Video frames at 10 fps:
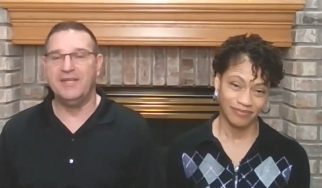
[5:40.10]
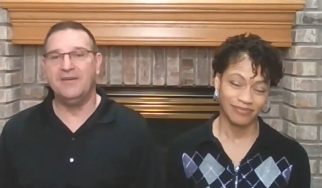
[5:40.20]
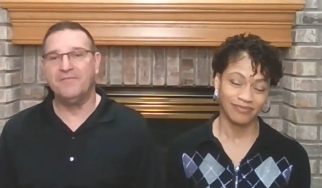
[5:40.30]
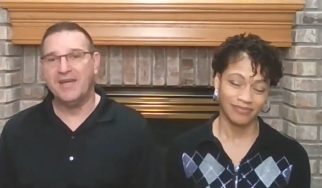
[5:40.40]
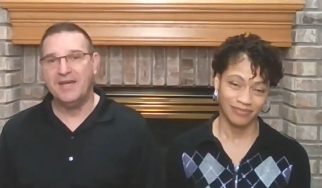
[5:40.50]

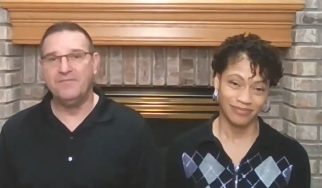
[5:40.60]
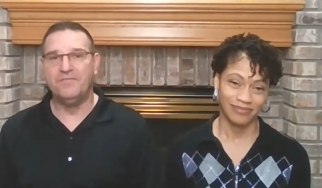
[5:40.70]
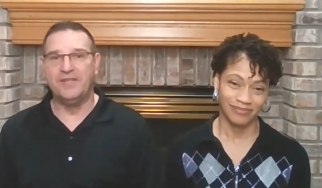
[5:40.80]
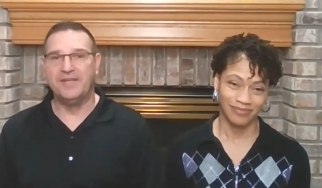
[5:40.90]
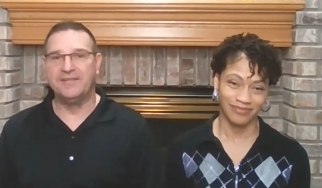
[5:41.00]
Speaker 1: of
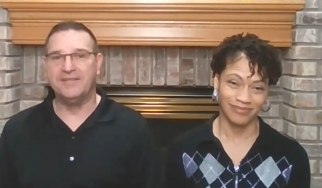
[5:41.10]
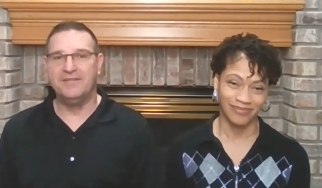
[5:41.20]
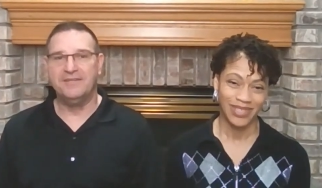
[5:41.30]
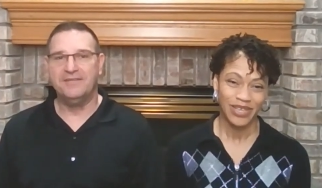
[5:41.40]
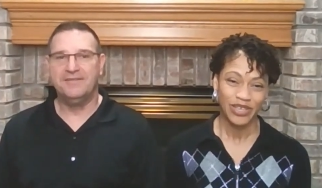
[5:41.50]
conflict.
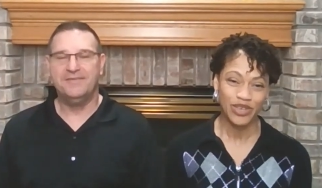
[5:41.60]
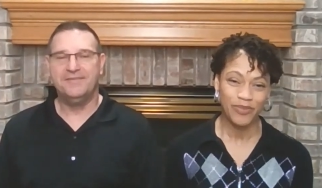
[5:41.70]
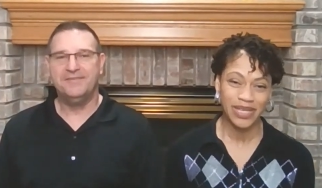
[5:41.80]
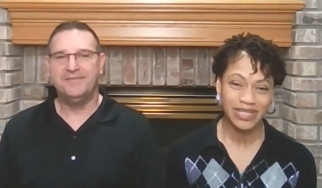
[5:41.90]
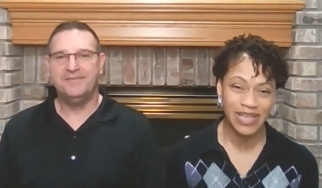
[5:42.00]
You
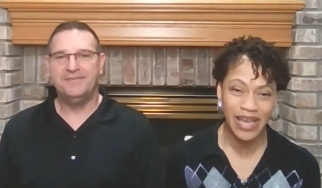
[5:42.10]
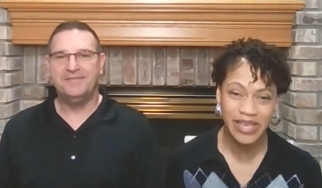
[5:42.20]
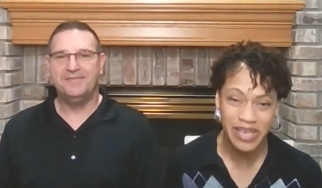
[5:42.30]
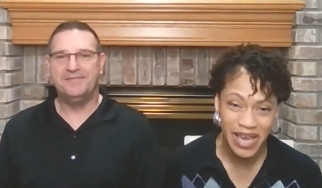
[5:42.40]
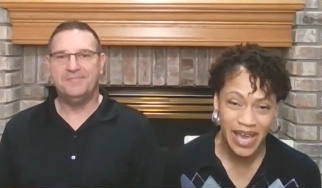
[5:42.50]
may say,
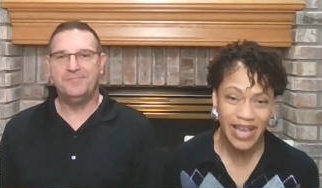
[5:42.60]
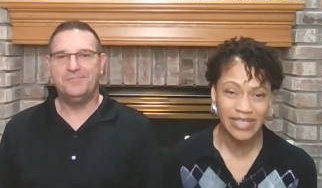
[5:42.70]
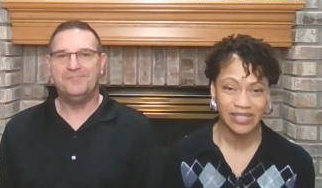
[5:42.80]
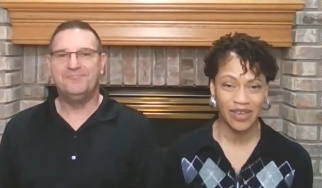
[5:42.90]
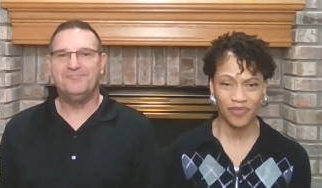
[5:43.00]

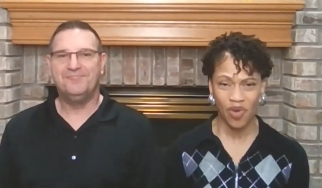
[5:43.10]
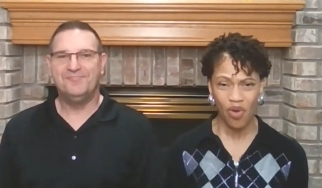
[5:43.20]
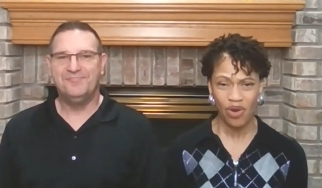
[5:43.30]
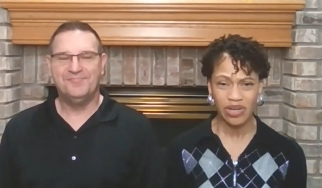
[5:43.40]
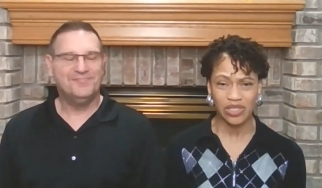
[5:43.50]
yes, of
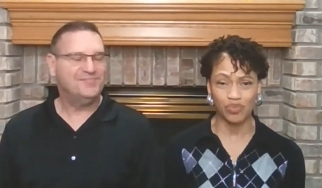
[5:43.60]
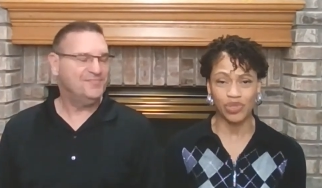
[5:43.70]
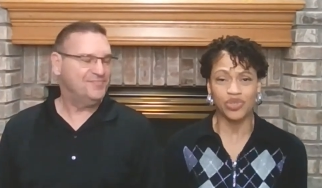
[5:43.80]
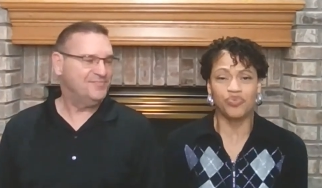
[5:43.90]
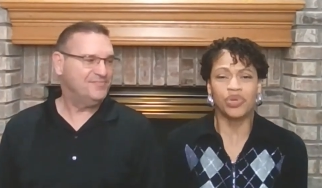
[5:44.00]
course,
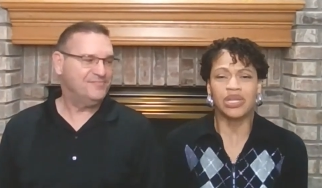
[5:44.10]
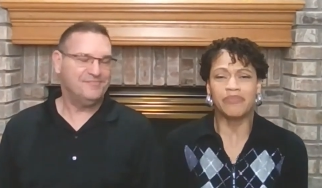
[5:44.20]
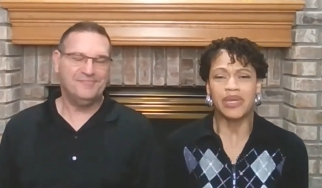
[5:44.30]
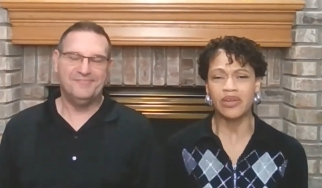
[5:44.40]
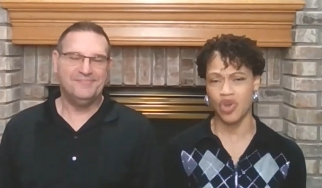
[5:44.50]
when you really
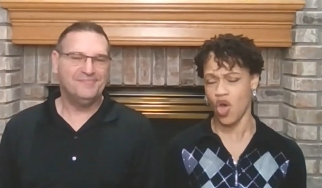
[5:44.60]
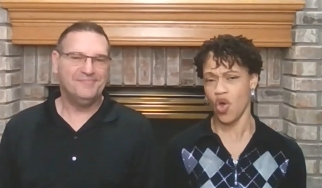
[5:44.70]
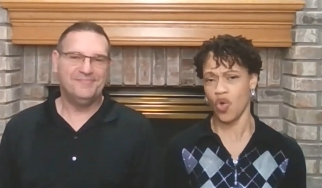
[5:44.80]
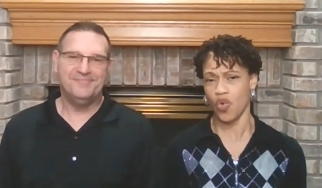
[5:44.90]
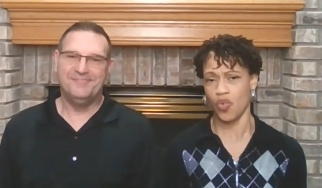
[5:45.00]
mean
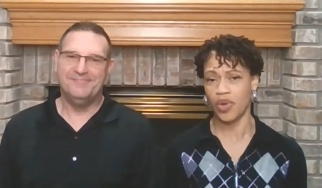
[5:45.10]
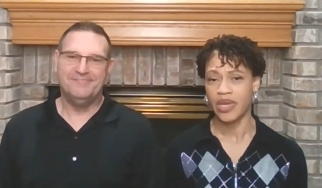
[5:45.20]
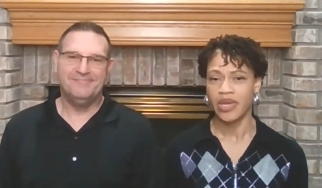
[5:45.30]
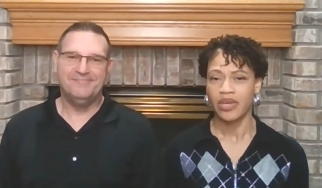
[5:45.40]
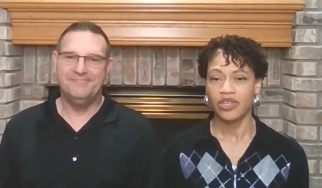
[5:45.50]
no.
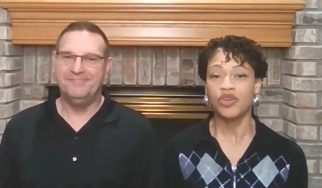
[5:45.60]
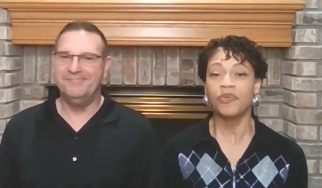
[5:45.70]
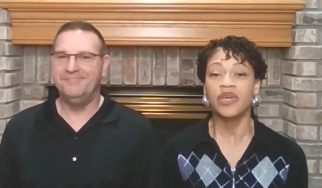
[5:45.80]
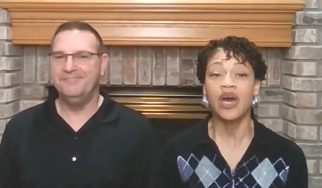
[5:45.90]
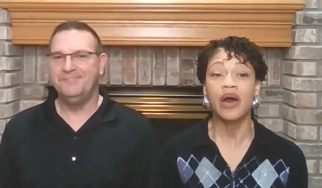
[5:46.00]
You mm-hmm.
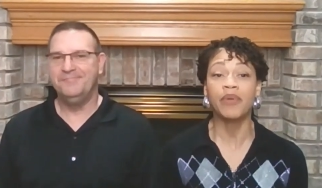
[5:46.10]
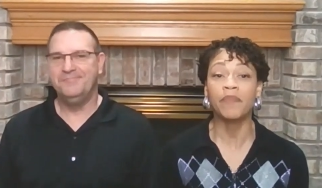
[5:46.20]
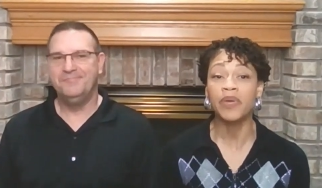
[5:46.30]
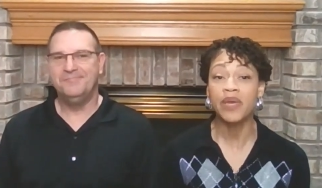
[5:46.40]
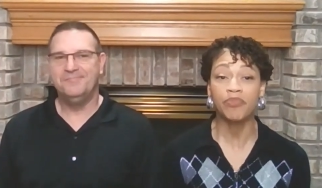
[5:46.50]
become a
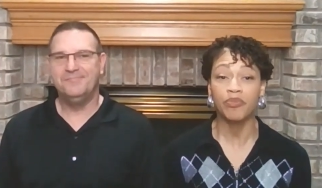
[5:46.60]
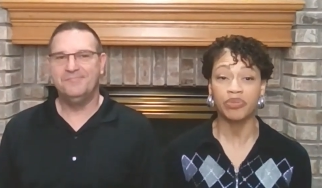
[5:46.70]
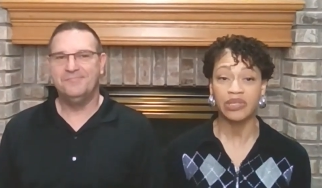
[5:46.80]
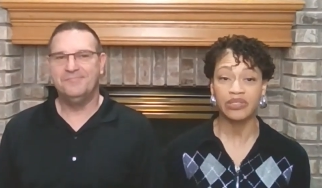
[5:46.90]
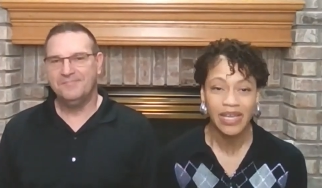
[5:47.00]
people
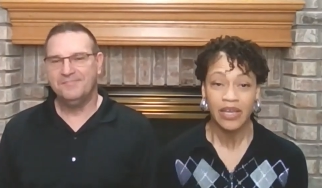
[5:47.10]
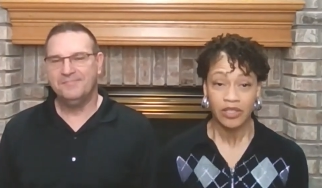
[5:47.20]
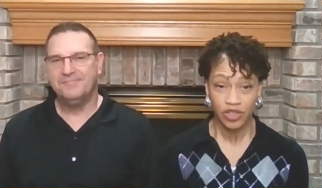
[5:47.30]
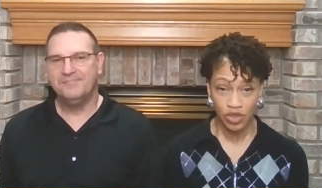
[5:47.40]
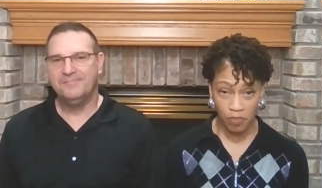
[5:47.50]
pleaser
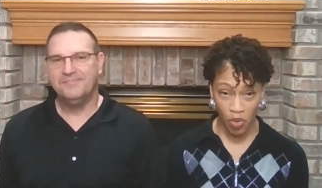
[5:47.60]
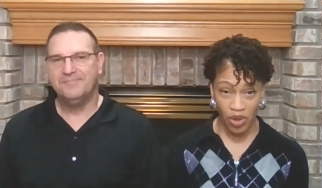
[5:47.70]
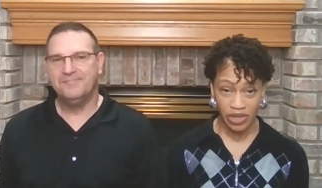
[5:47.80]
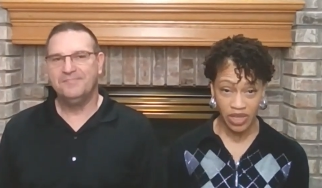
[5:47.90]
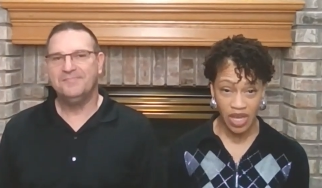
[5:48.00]
to the
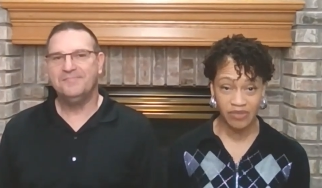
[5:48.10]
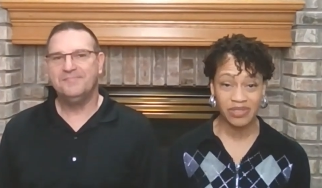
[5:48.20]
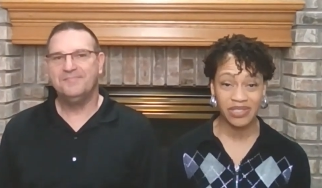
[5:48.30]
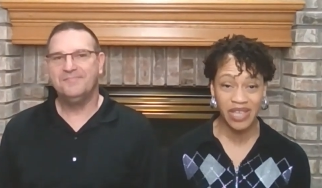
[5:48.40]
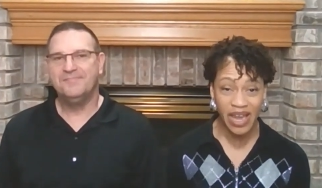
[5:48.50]
point of
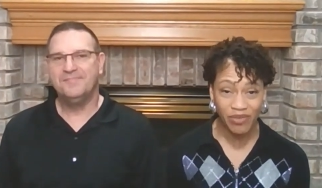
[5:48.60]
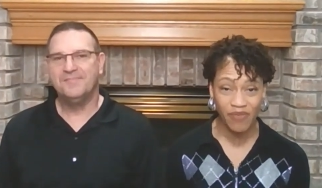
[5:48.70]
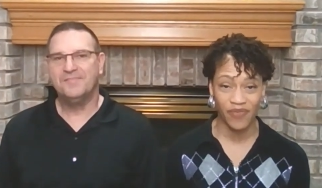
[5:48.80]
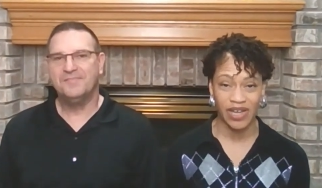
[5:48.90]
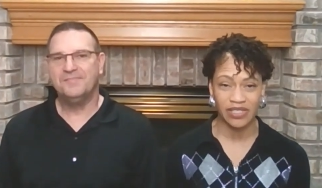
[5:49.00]

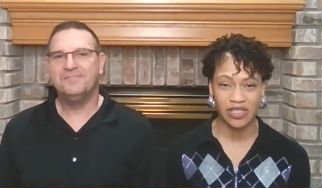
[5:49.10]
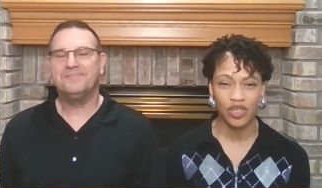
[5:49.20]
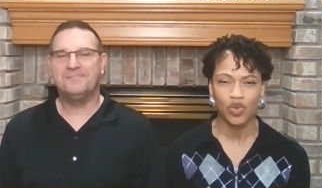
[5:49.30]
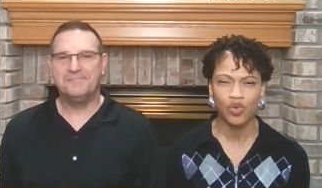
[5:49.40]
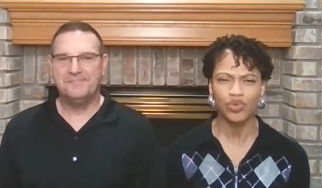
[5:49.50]

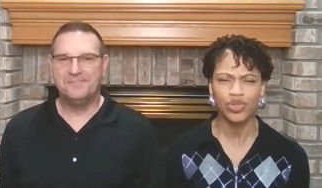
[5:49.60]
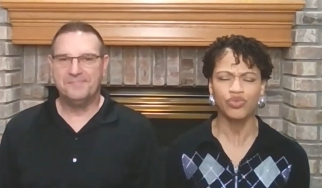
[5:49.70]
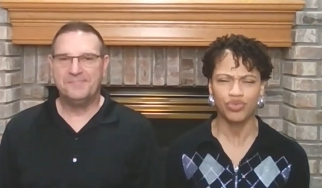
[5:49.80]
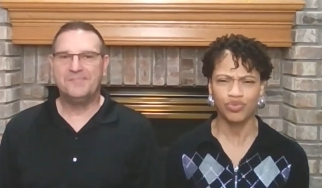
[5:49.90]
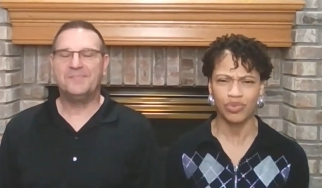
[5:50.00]
sacrificing who
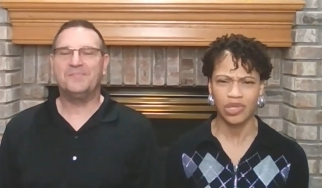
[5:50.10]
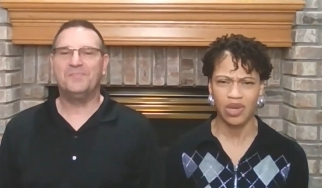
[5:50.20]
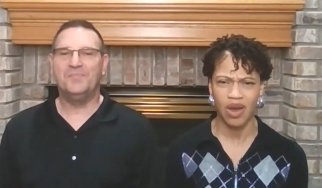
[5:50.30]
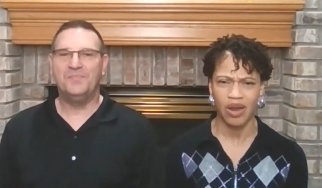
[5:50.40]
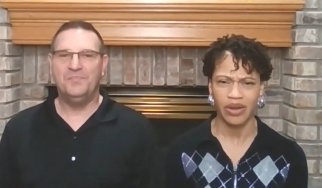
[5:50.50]
you truly
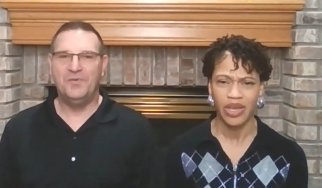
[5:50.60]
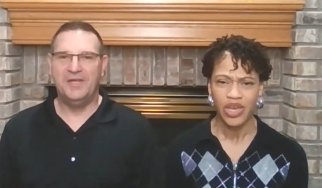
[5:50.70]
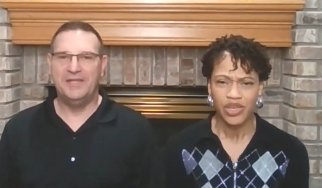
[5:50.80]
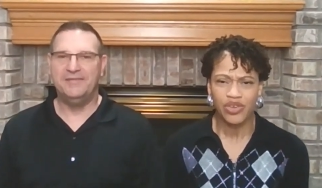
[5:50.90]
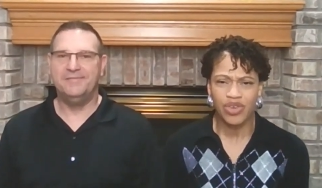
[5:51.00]
are. Mm-hmm.
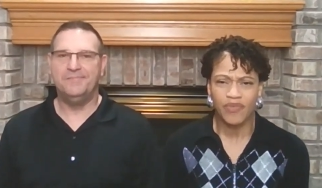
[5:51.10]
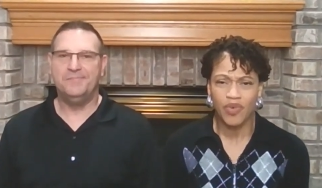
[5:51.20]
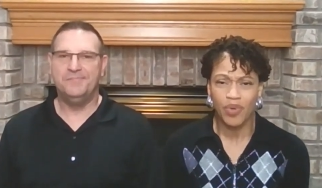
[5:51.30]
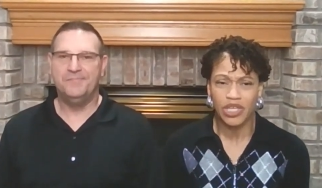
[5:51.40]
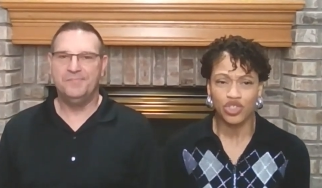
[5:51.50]
You give
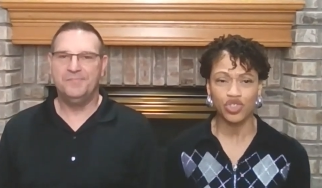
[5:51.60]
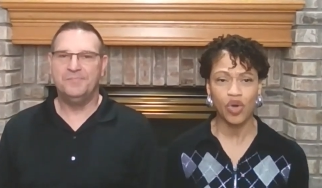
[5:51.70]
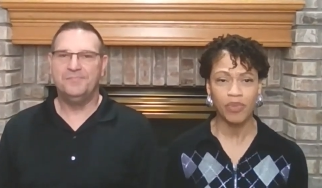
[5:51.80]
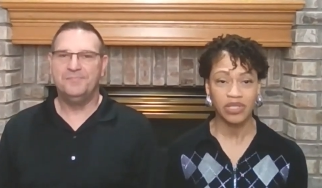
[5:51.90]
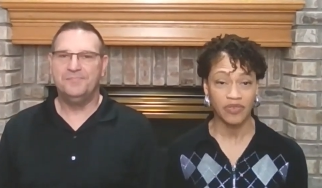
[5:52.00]
away
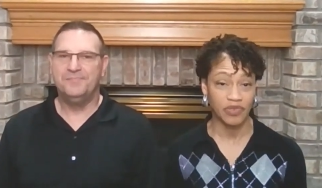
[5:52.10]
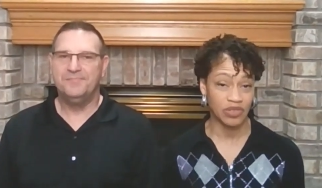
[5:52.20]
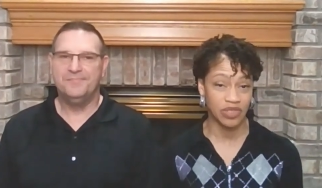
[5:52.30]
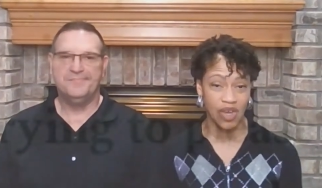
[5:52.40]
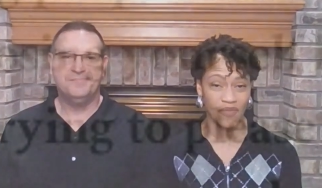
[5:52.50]
so much of
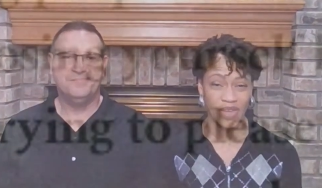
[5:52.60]
yourself